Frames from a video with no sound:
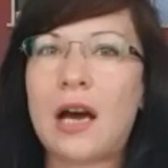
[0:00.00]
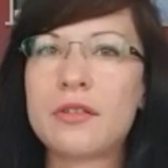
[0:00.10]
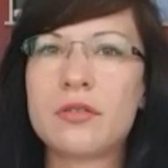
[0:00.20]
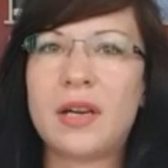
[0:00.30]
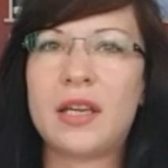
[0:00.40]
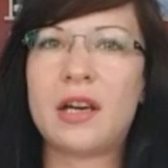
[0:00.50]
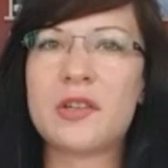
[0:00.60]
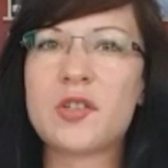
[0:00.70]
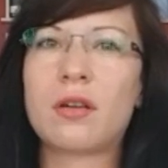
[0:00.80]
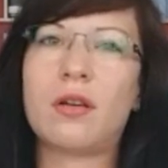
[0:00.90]
now you may
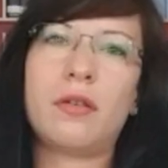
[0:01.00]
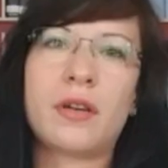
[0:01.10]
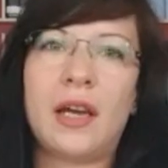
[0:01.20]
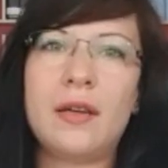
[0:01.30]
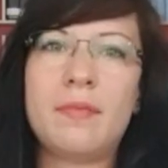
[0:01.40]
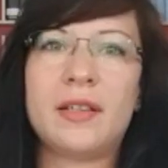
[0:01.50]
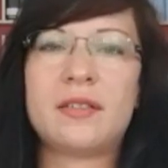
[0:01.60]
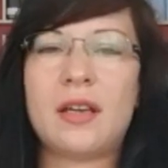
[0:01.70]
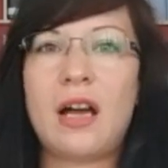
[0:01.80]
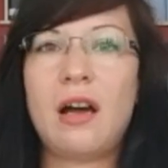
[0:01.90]
ask, okay,
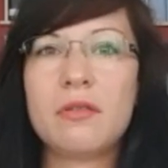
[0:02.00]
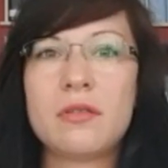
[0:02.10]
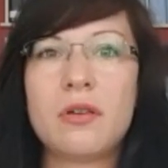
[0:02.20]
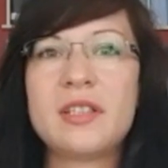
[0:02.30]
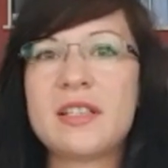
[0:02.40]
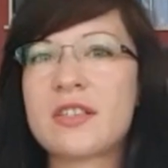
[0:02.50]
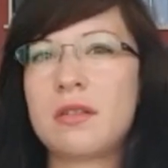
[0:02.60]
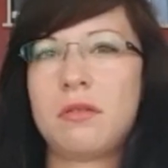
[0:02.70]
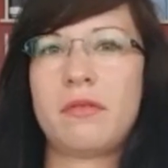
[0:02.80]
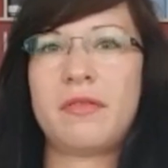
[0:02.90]
but how all this
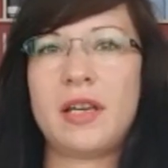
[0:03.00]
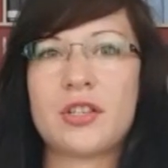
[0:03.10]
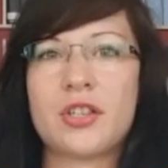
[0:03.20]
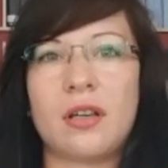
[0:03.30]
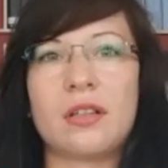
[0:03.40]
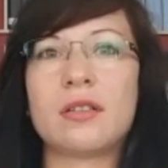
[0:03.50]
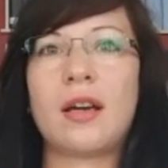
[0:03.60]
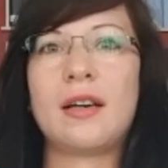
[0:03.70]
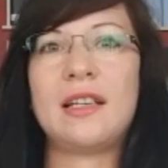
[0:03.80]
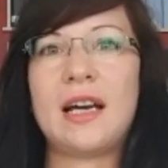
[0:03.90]
innovation
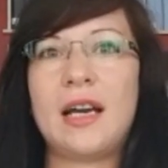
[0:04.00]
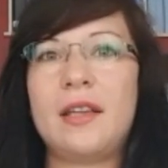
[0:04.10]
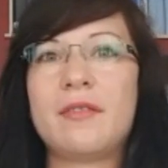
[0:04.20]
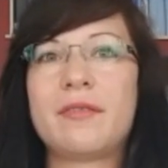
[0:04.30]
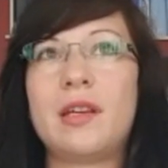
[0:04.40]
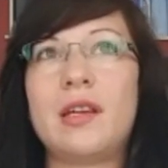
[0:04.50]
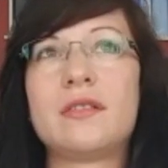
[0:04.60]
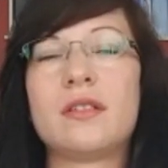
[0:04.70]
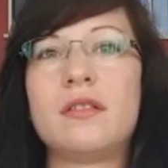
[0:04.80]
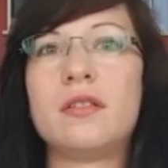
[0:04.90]
align
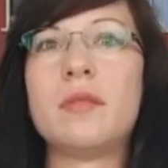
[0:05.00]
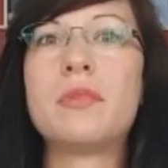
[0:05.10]
with the